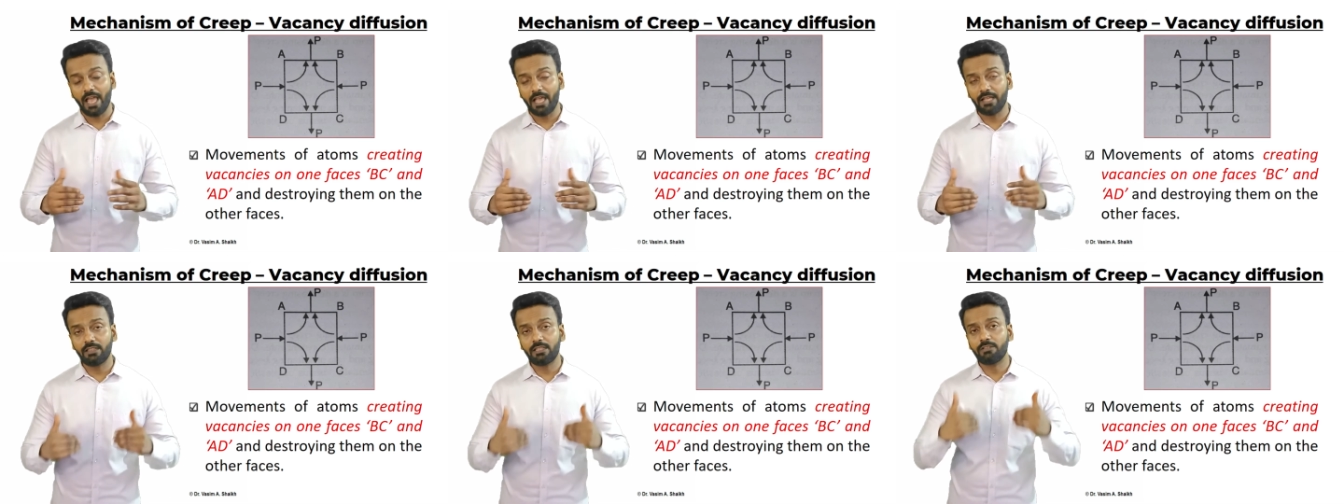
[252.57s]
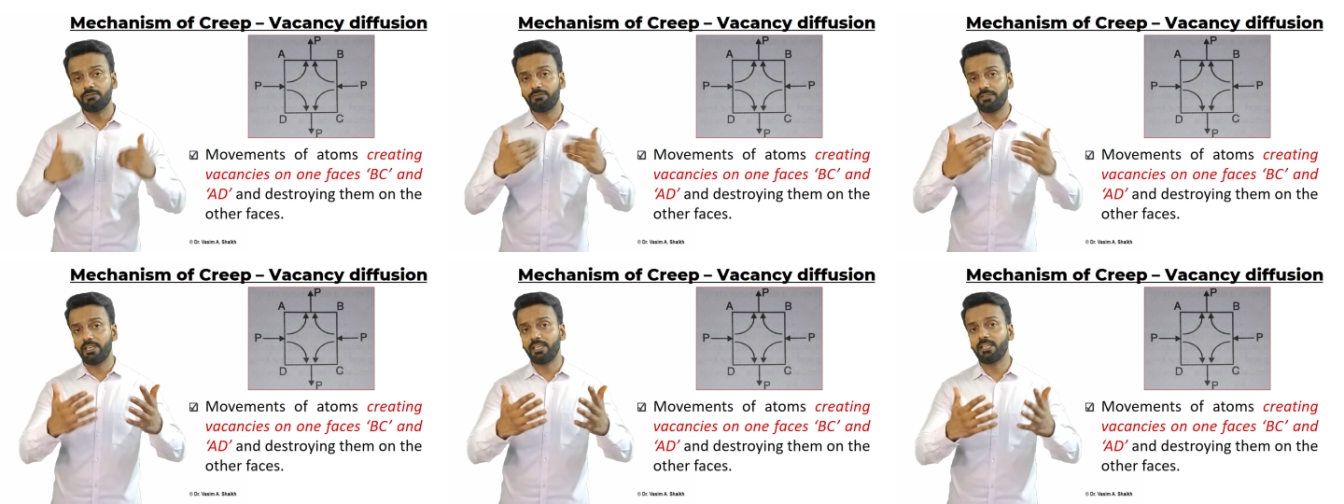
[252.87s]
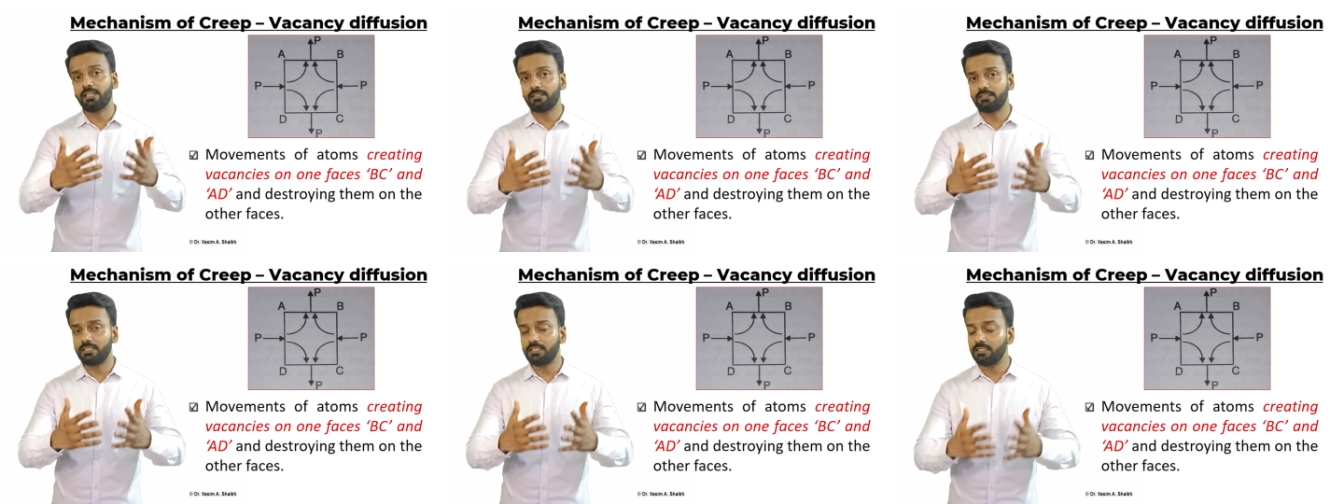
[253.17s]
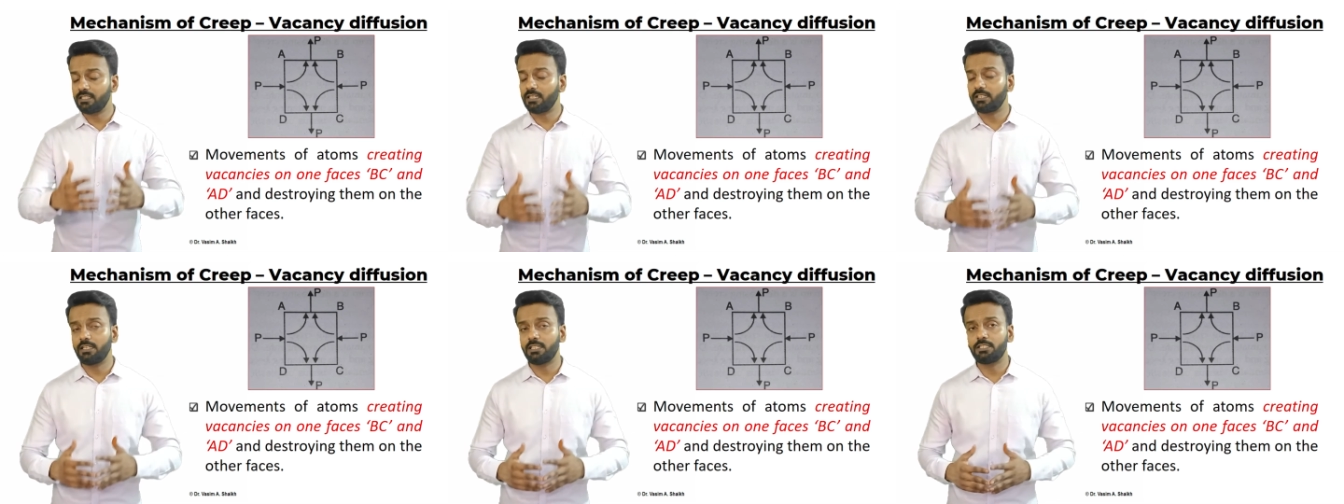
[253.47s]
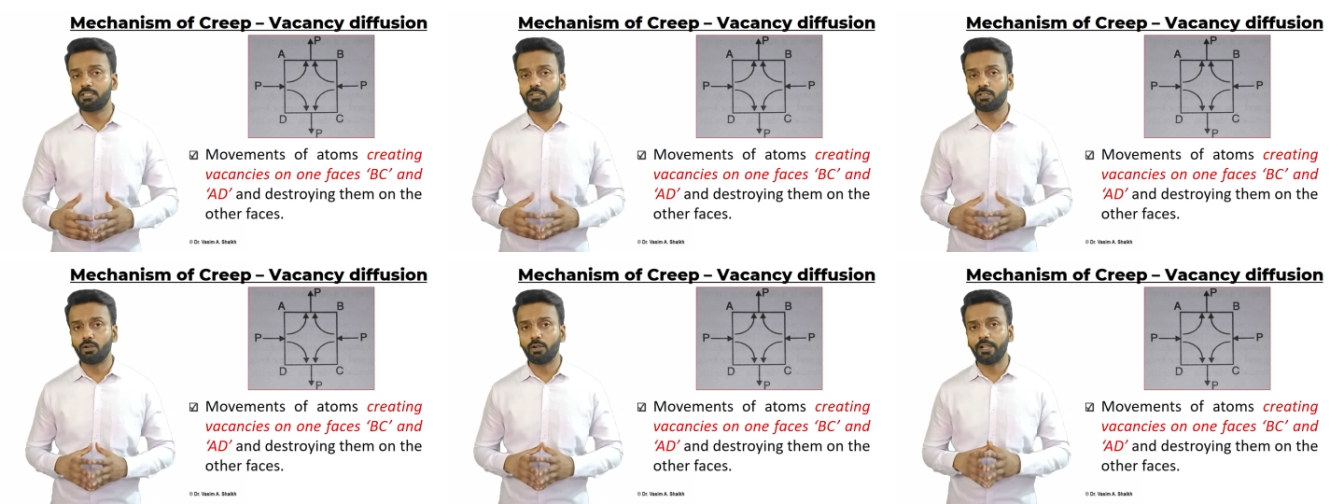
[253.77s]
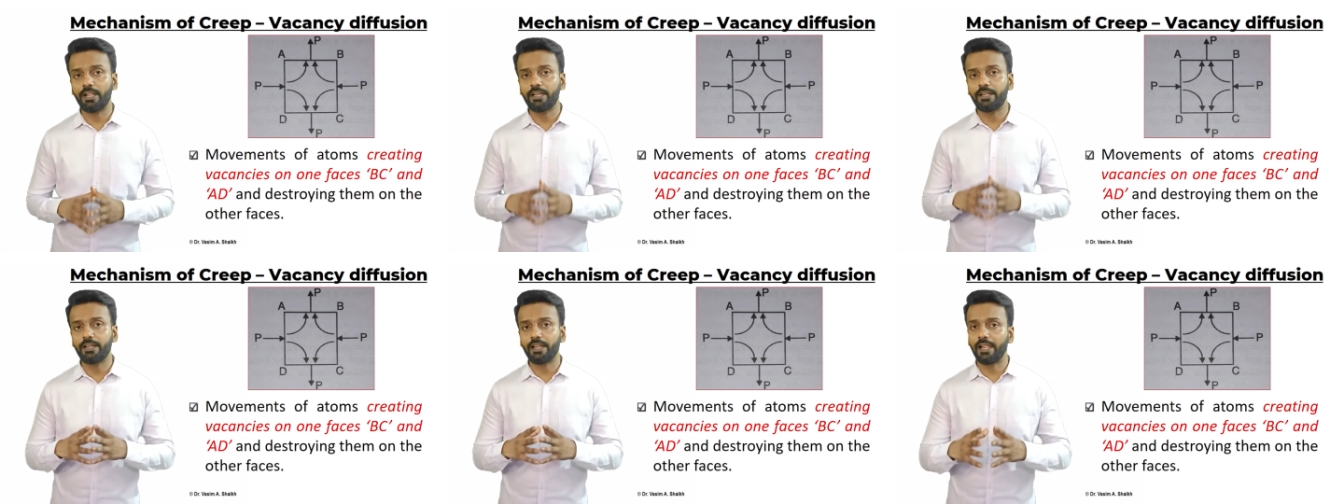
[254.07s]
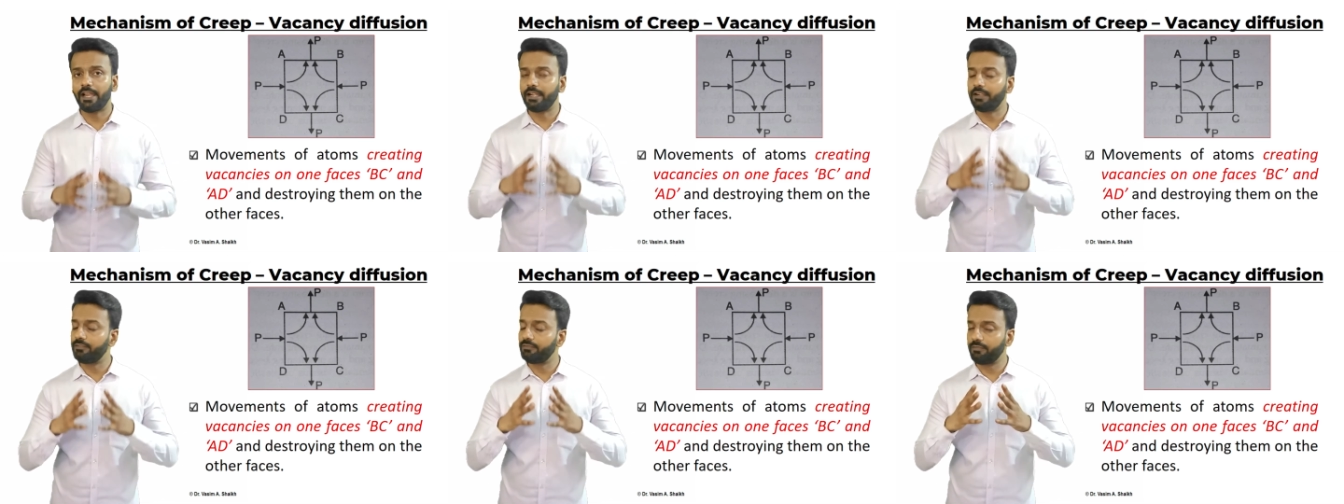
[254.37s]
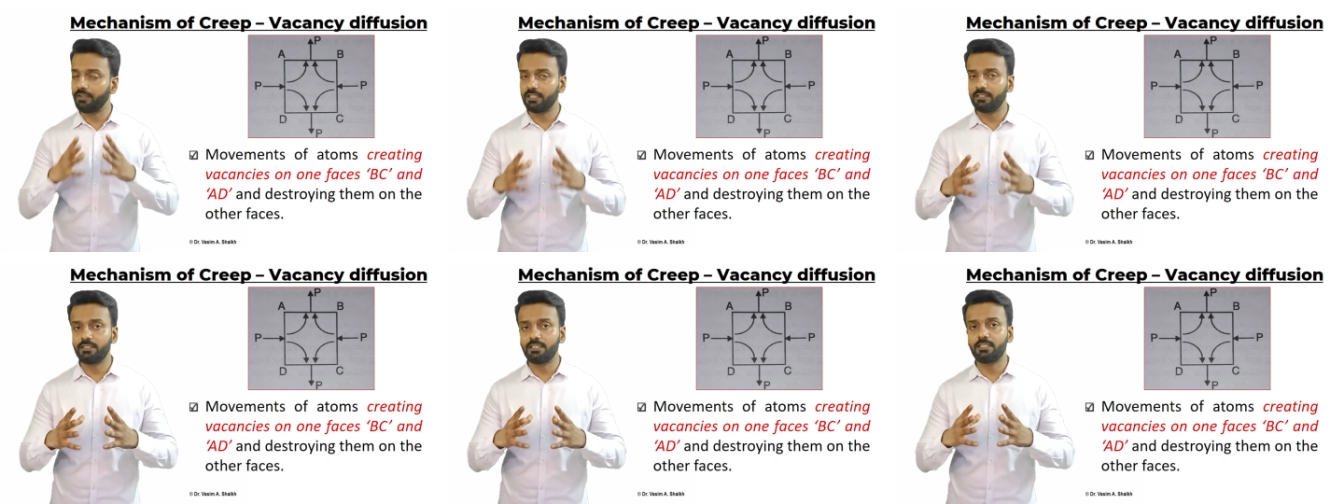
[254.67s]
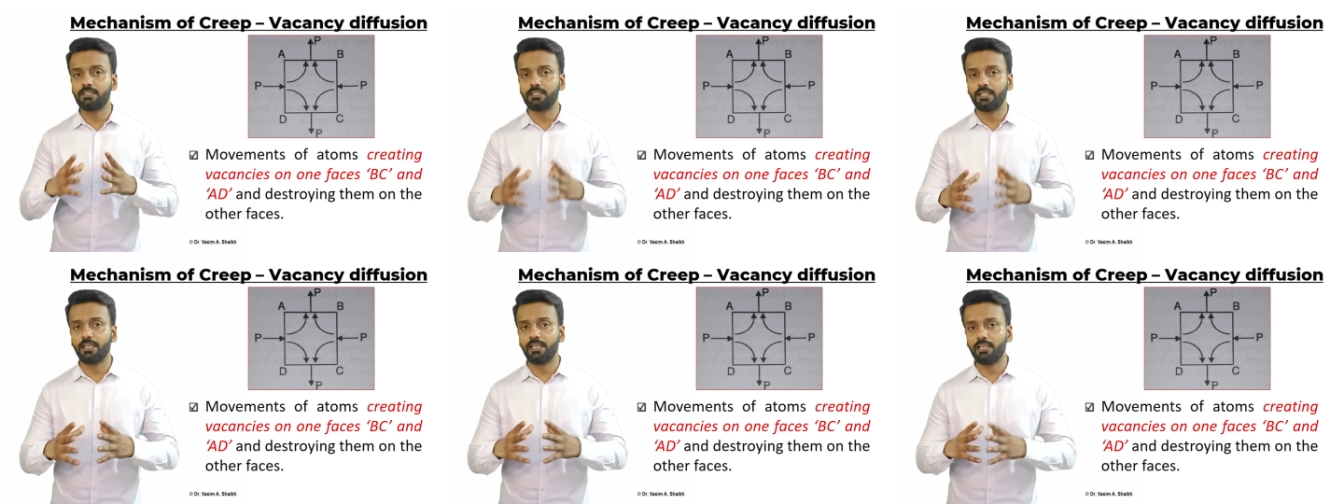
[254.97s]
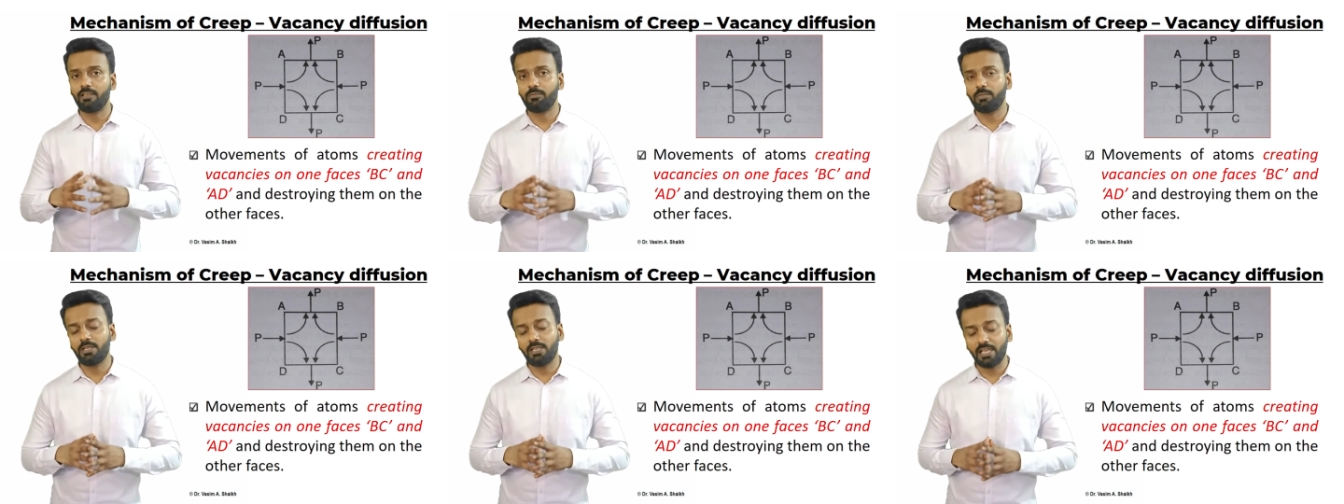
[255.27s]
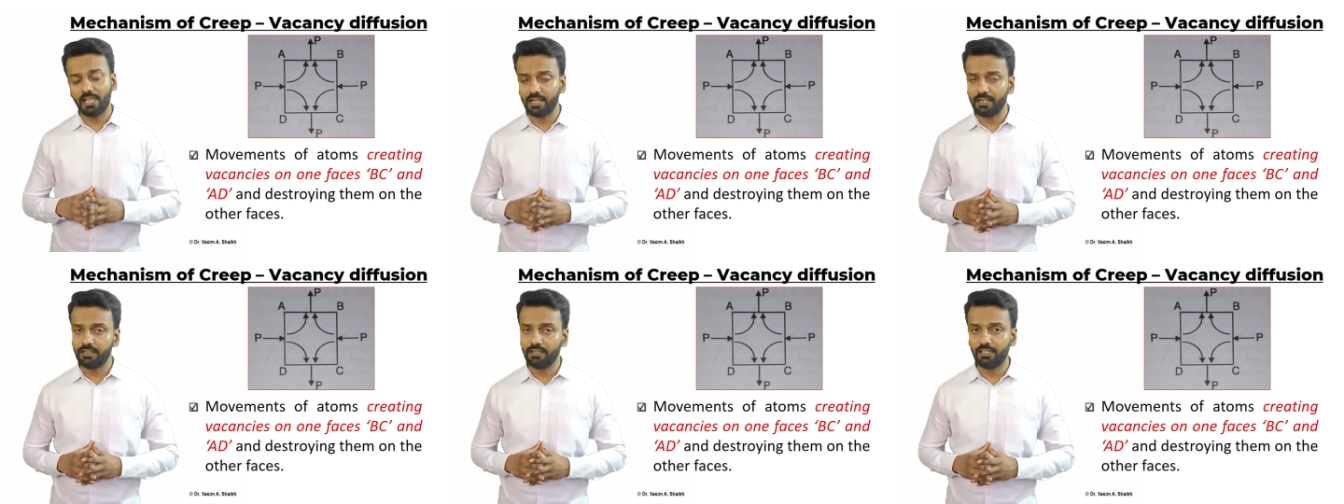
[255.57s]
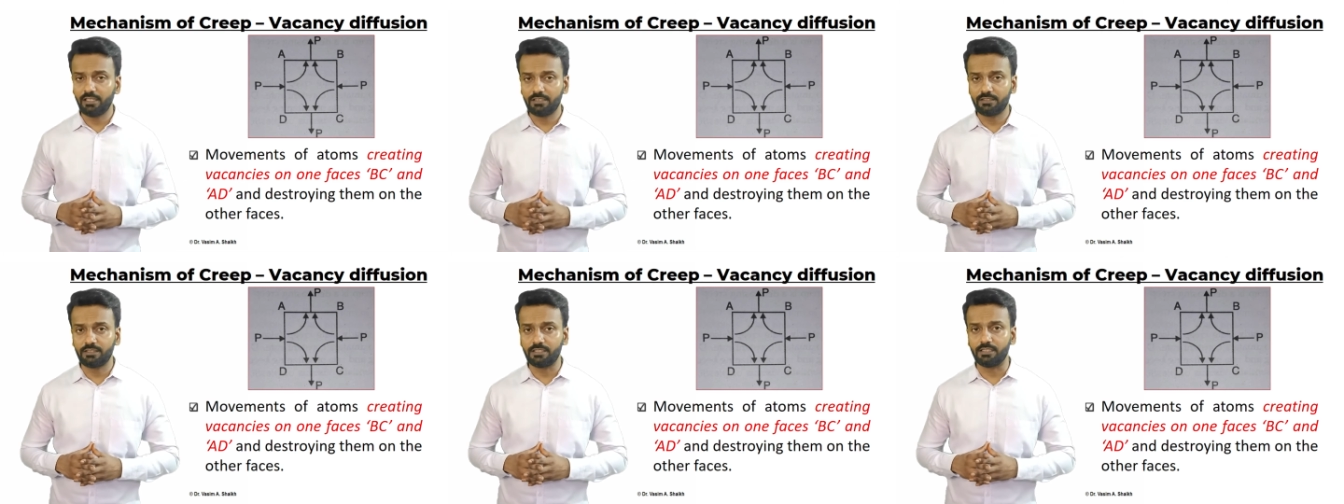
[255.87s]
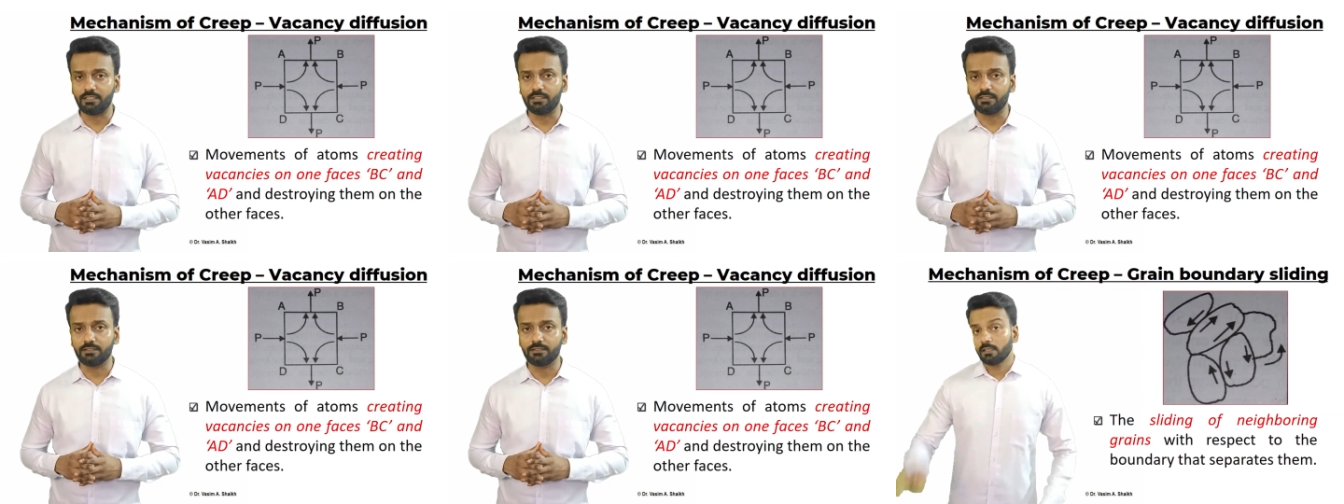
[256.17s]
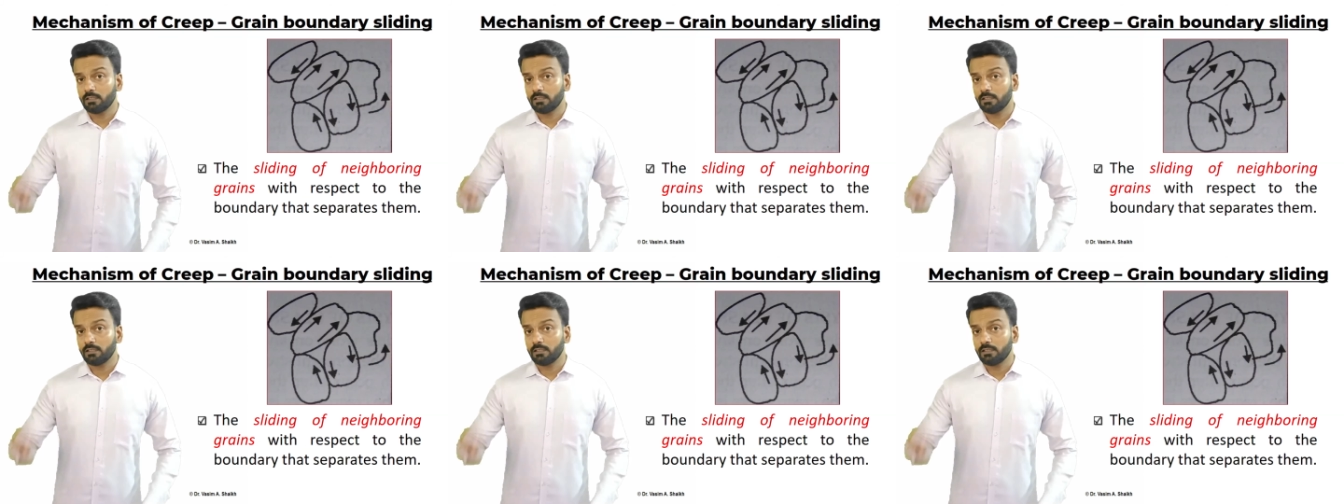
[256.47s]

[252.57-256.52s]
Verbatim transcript: and the vacancies are destroyed at faces A, B and D, C.